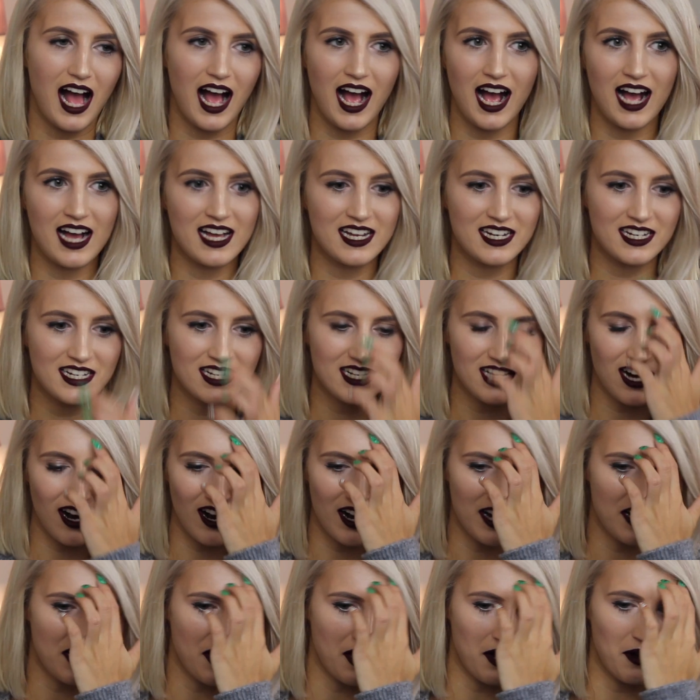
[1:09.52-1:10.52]
And
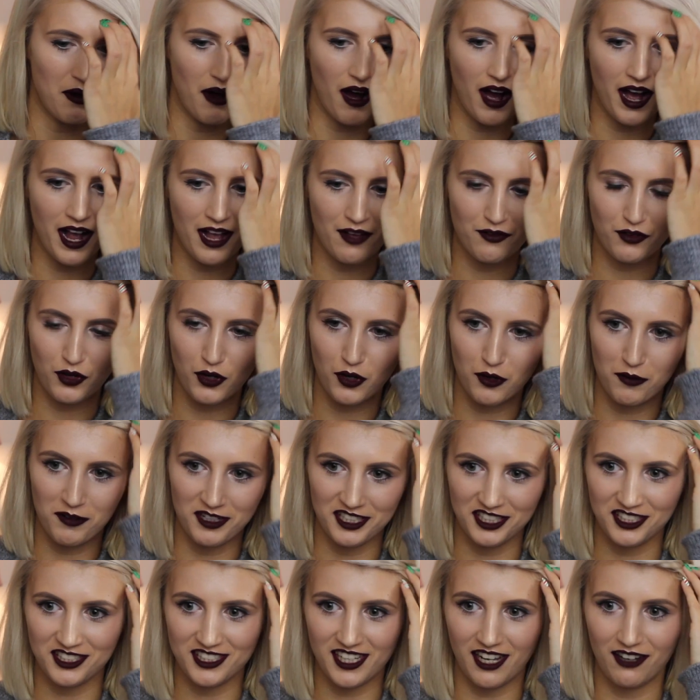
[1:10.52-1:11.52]
I know I have caught
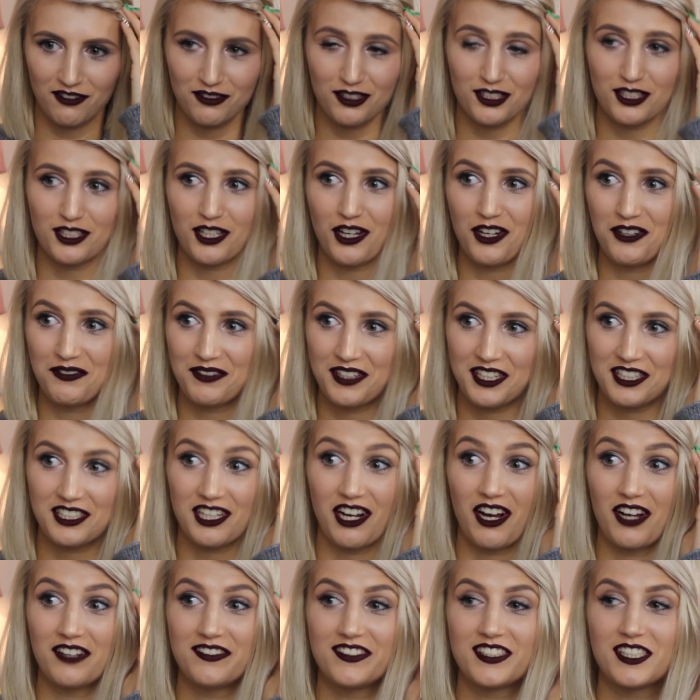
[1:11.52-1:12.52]
myself so many
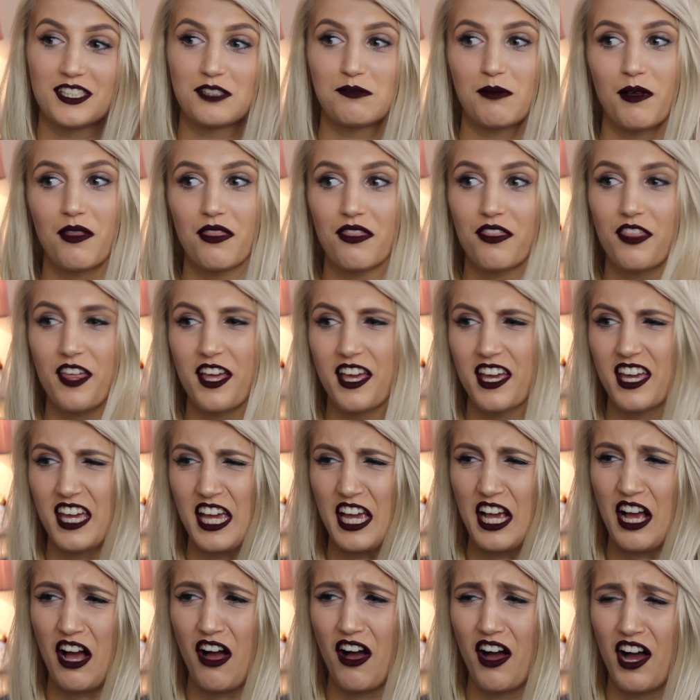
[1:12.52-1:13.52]
times this month
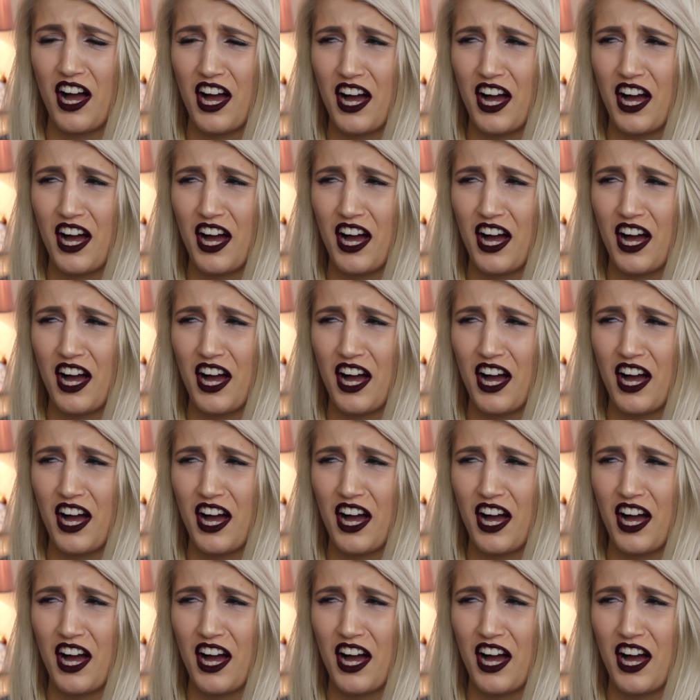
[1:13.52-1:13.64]
thinking,